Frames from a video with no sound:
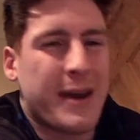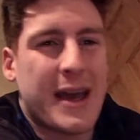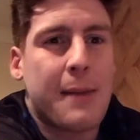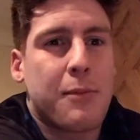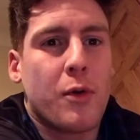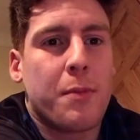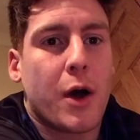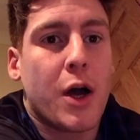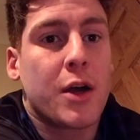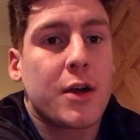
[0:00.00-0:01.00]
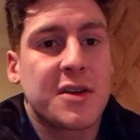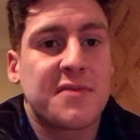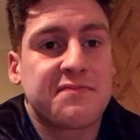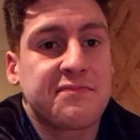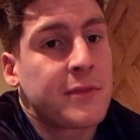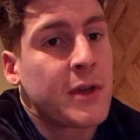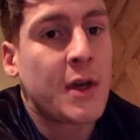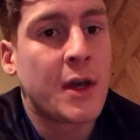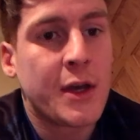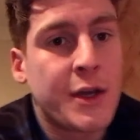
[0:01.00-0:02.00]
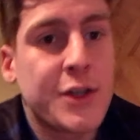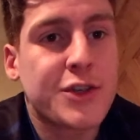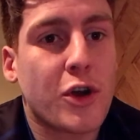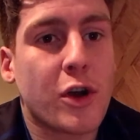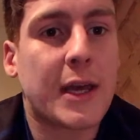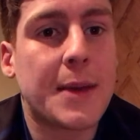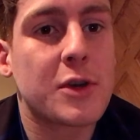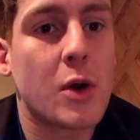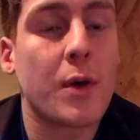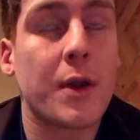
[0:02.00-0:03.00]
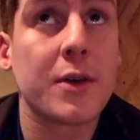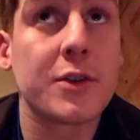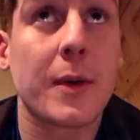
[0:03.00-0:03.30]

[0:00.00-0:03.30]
my elbow, but struggle keeps going.